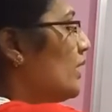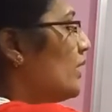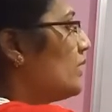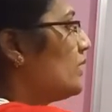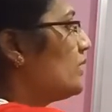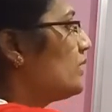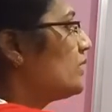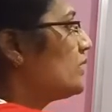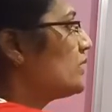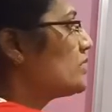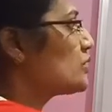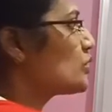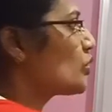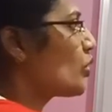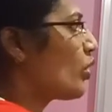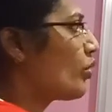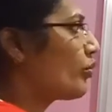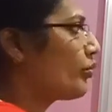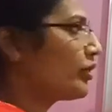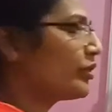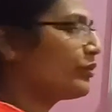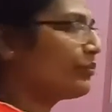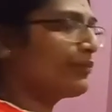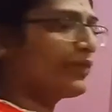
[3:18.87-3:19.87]
In this
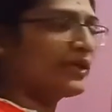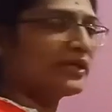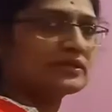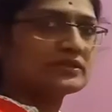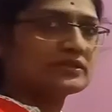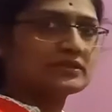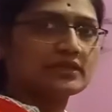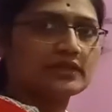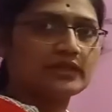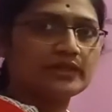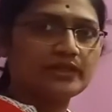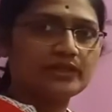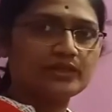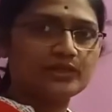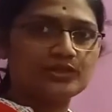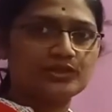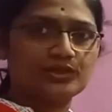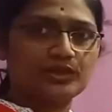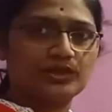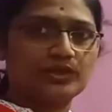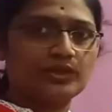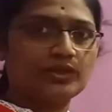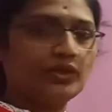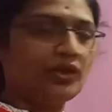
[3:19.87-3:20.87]
common base
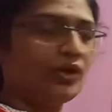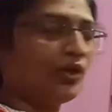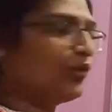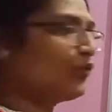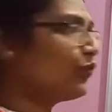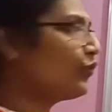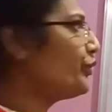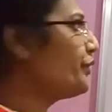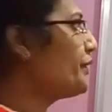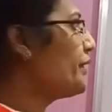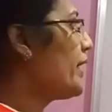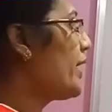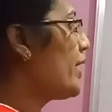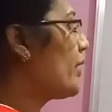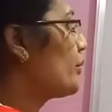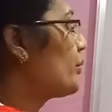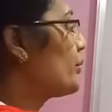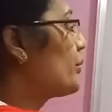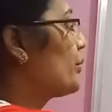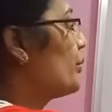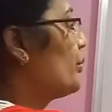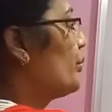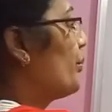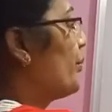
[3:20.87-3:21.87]
connection, we
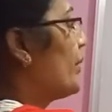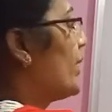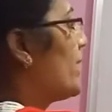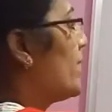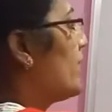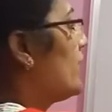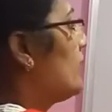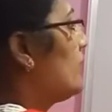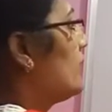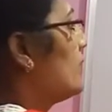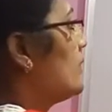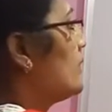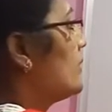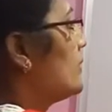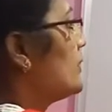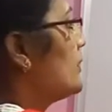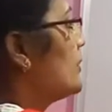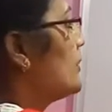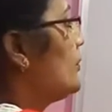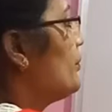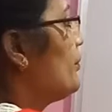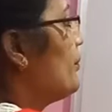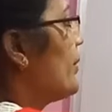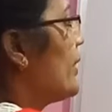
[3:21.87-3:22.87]
have to make
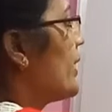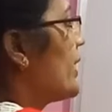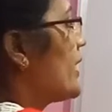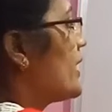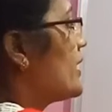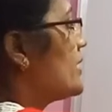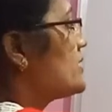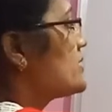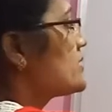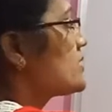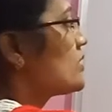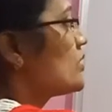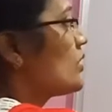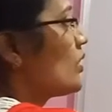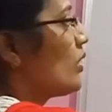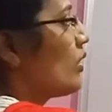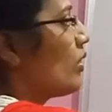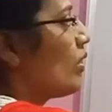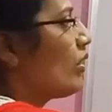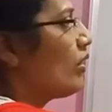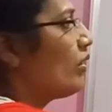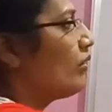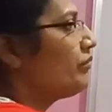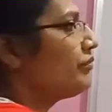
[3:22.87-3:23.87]
the base
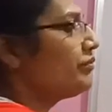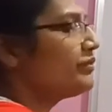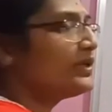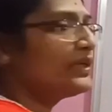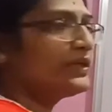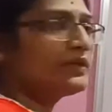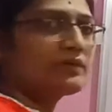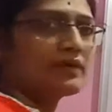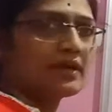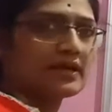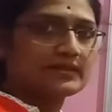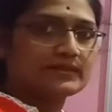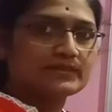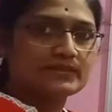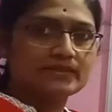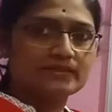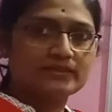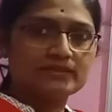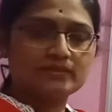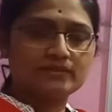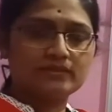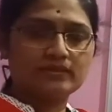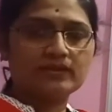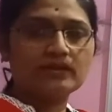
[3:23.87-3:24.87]
of the
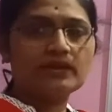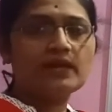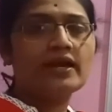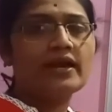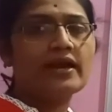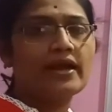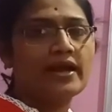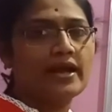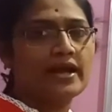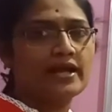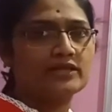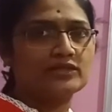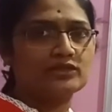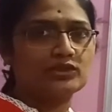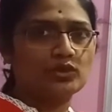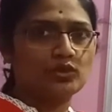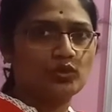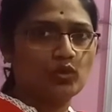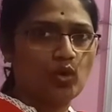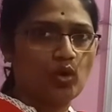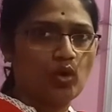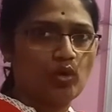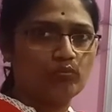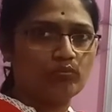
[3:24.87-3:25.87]
transistor as
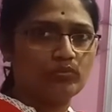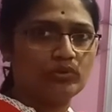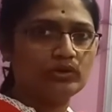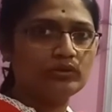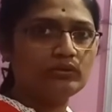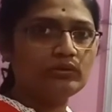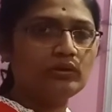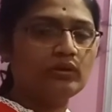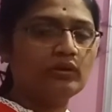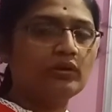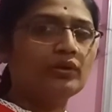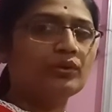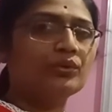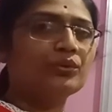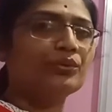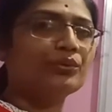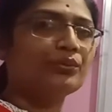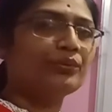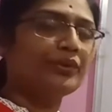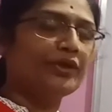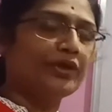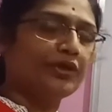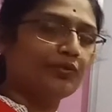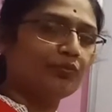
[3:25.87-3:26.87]
a common
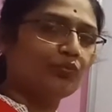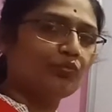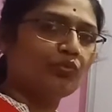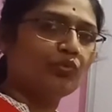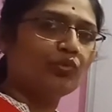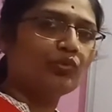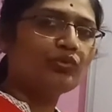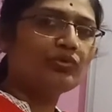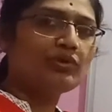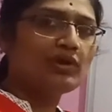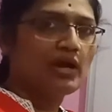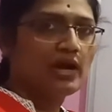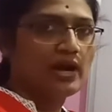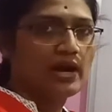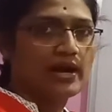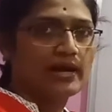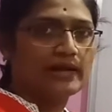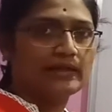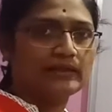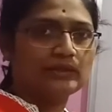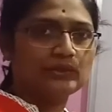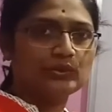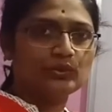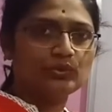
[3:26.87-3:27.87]
to input
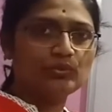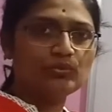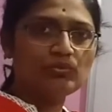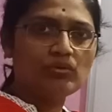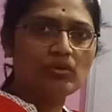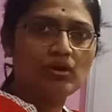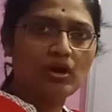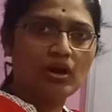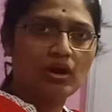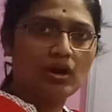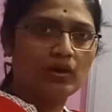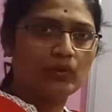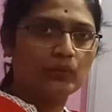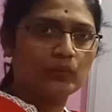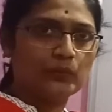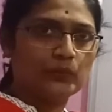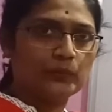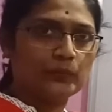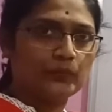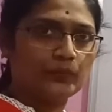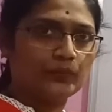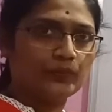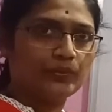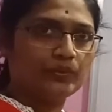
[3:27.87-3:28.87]
and to
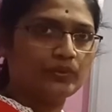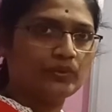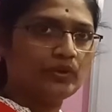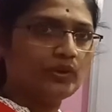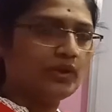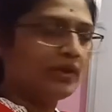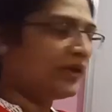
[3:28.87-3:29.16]
output.